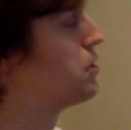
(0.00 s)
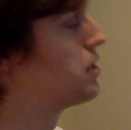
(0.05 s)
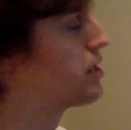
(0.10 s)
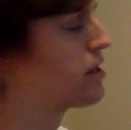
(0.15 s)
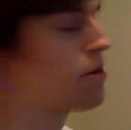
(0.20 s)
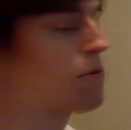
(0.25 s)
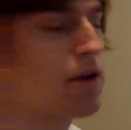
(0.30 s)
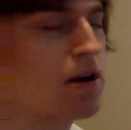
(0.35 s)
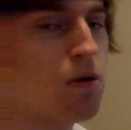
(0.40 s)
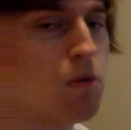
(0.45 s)
a
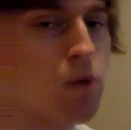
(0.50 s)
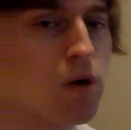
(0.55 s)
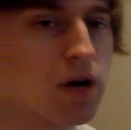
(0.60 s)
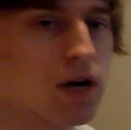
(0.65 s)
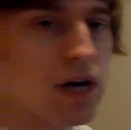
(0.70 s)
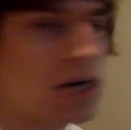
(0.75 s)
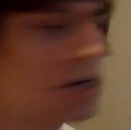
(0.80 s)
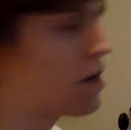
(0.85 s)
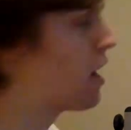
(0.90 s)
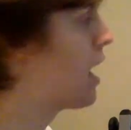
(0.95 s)
little bit of work
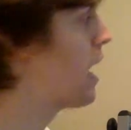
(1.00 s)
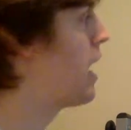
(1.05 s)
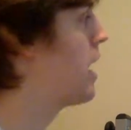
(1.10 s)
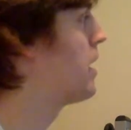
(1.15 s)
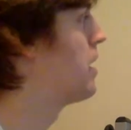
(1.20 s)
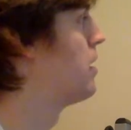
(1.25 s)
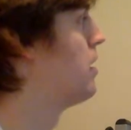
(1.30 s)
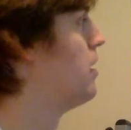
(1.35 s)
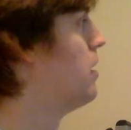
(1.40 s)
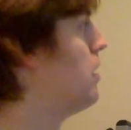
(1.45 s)
in your
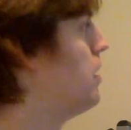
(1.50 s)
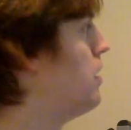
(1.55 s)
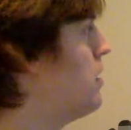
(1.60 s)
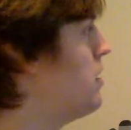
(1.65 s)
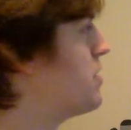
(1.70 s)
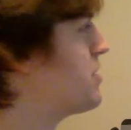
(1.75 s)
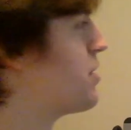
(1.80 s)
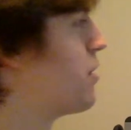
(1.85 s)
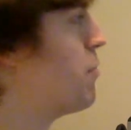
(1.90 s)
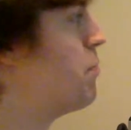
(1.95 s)
head.
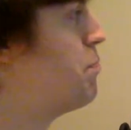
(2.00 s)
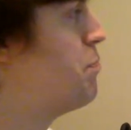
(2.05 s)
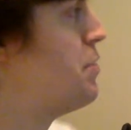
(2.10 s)
So